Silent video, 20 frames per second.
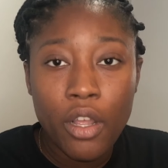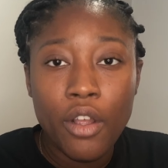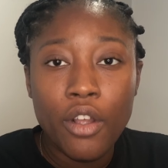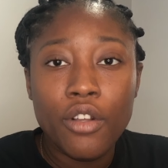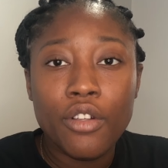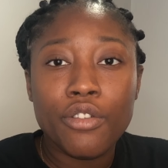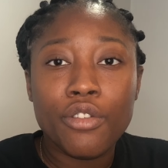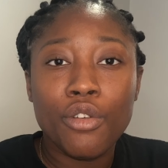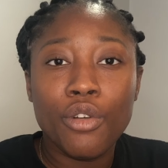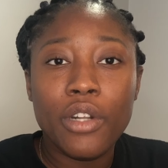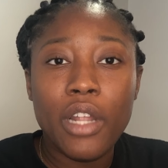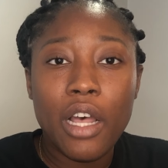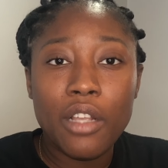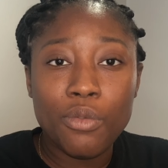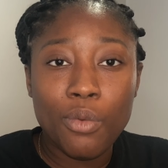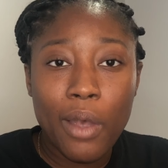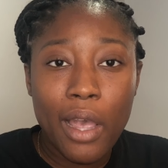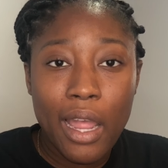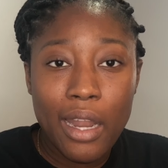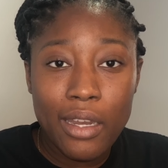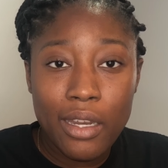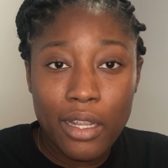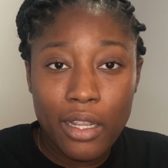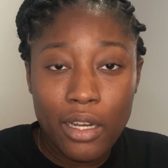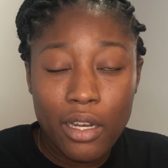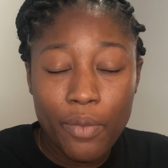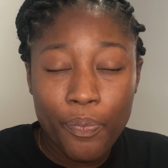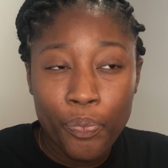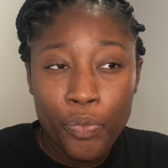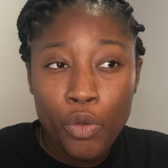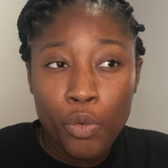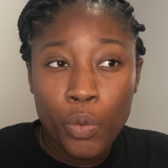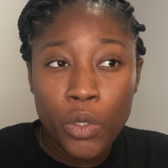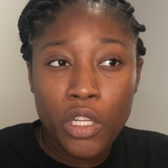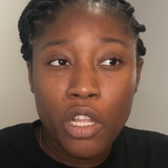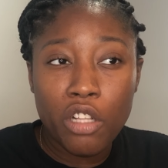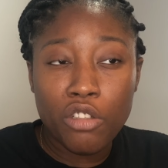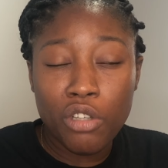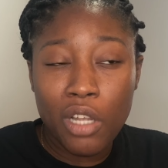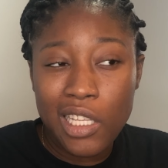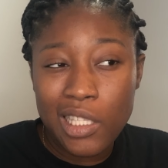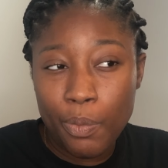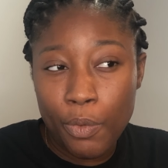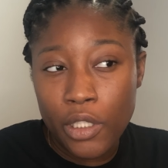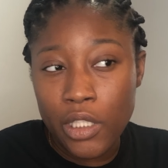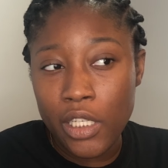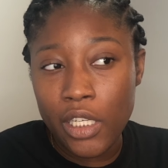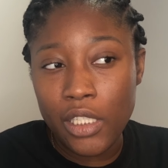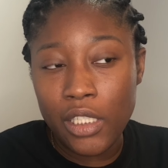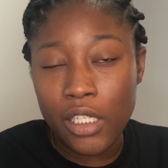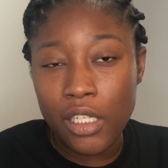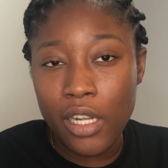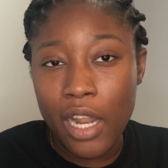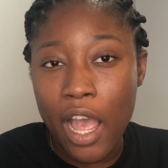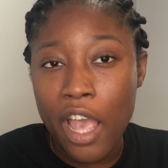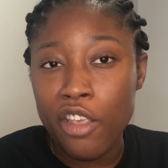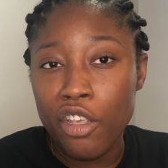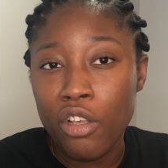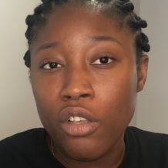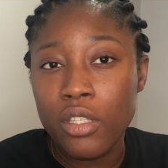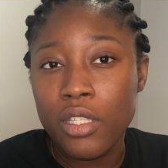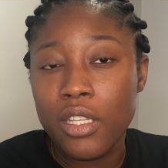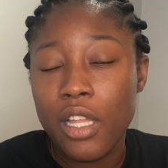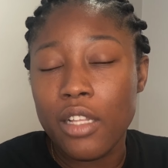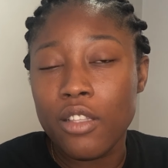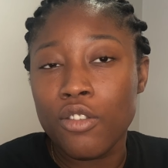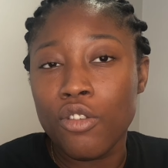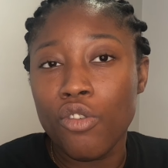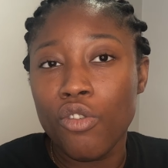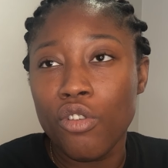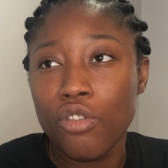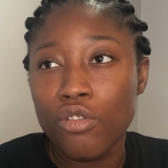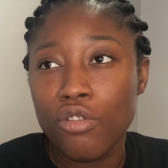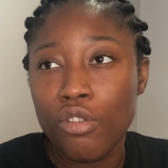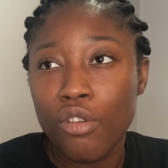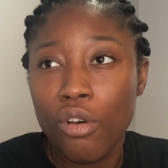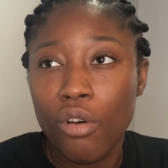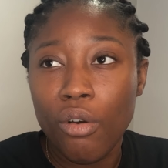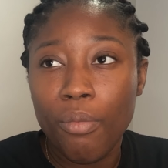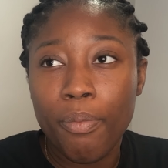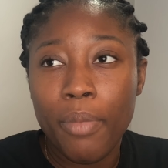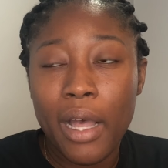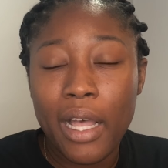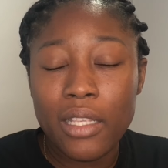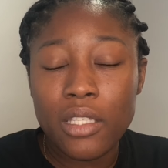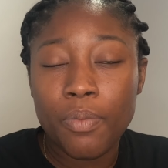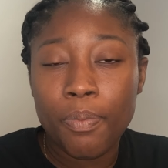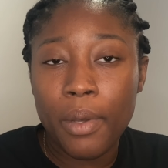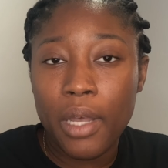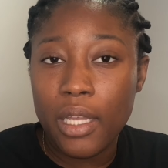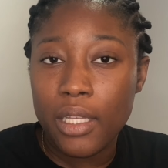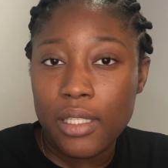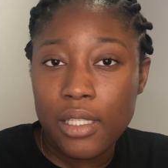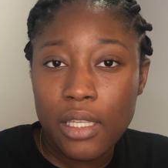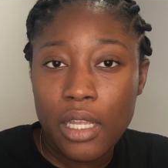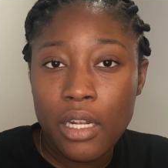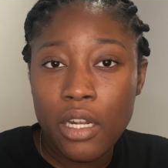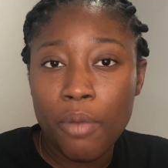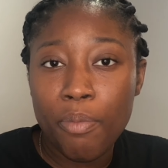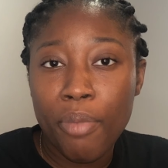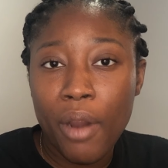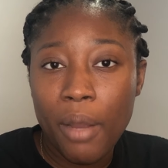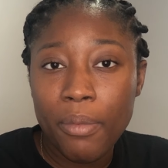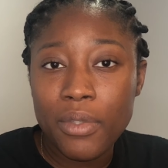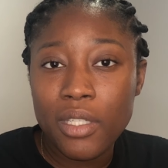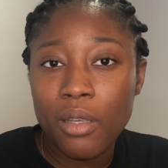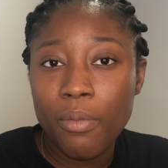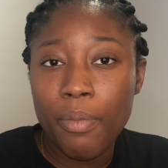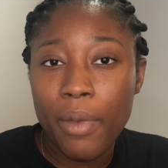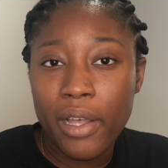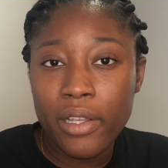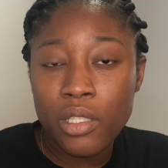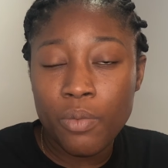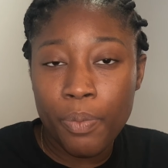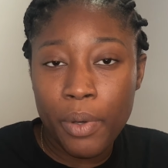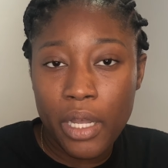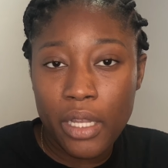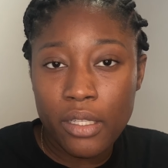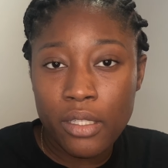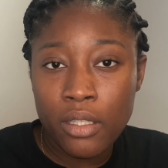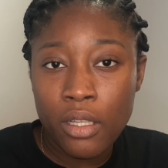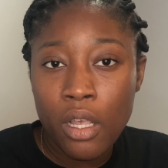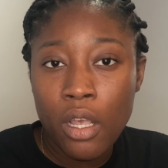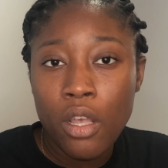So that's what I did. With the transportation, I used the Toronto bus pass and the Brampton bus pass.